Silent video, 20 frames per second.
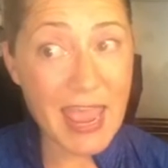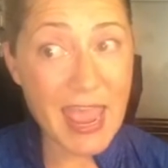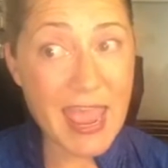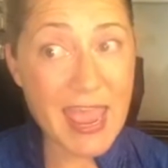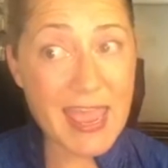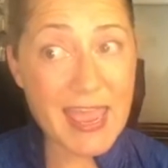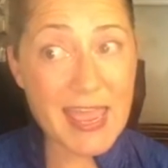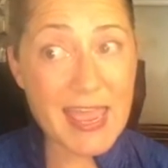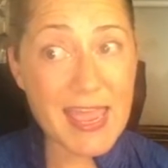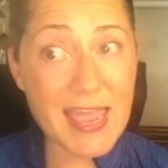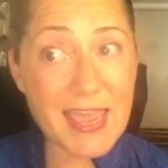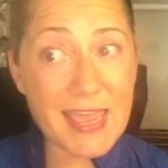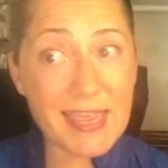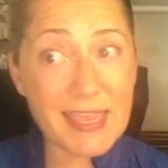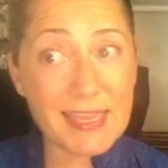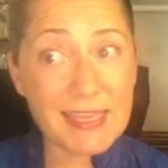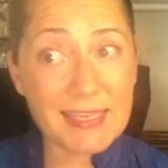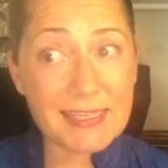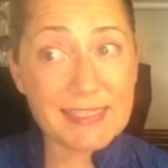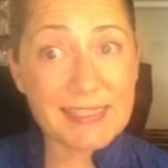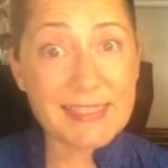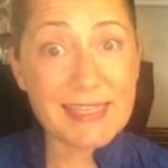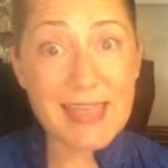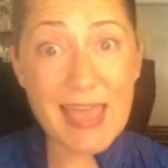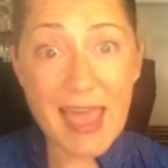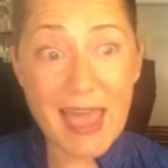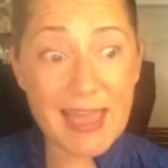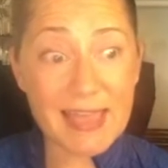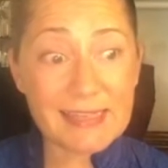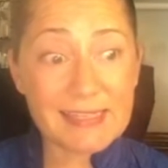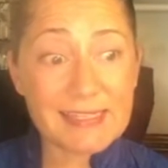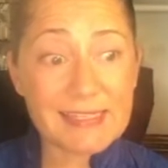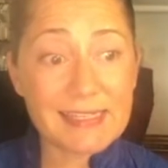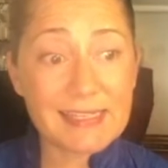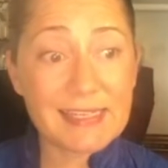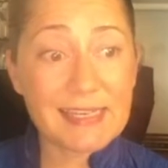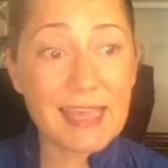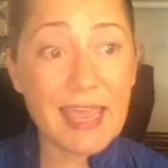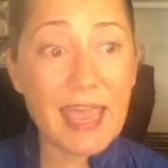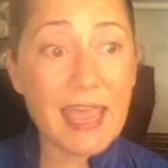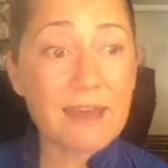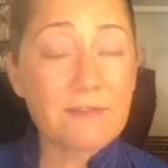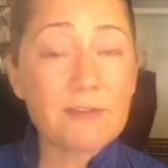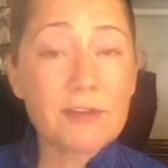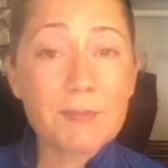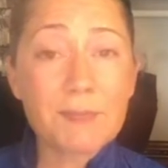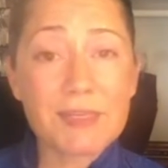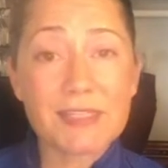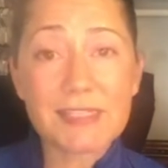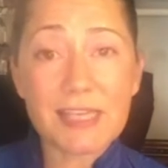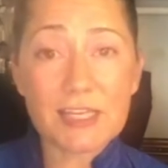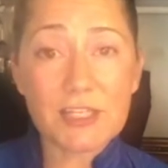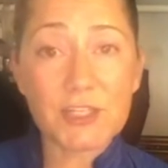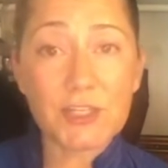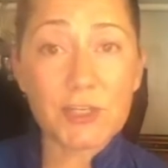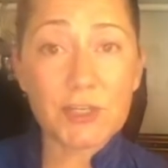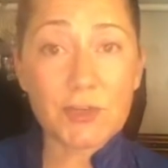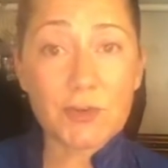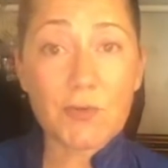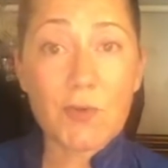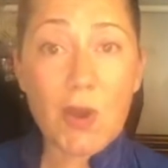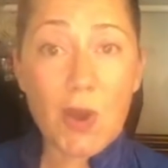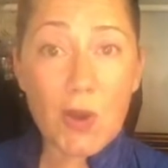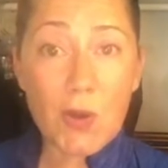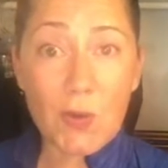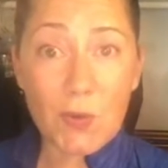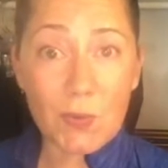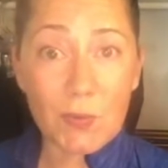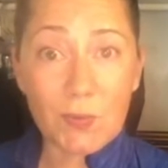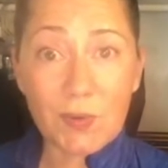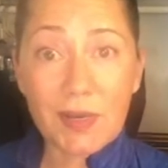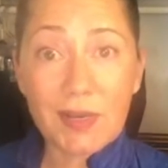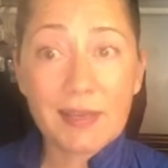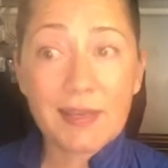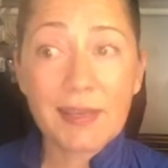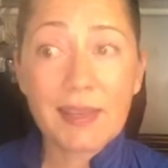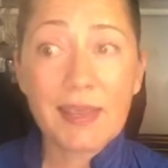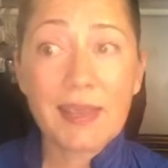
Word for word: is that every possession you own,